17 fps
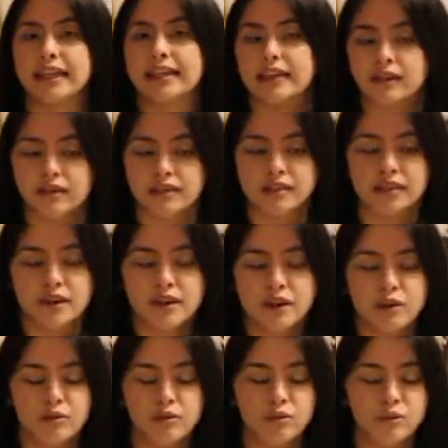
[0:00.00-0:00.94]
Latinos,
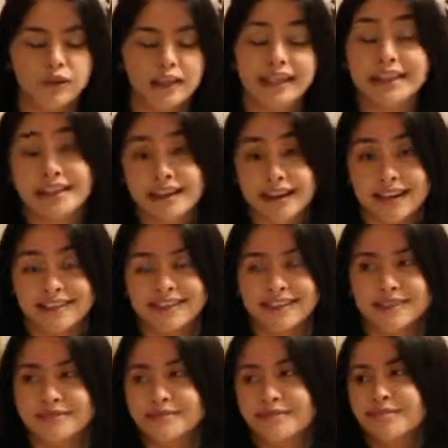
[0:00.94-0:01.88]

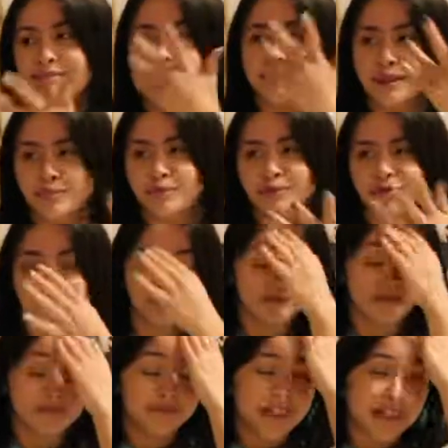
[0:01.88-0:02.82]
Latinx people,
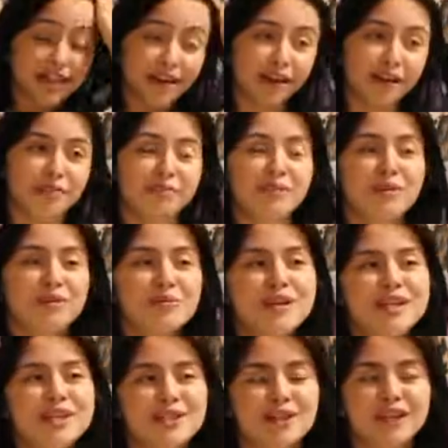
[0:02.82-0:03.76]

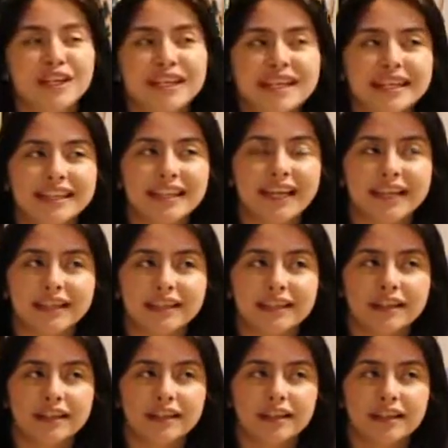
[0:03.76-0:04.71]
we shouldn't,
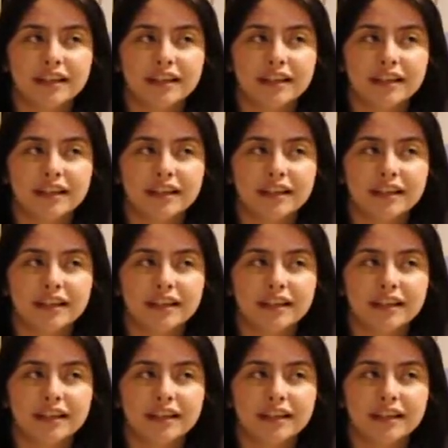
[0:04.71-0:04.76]
like,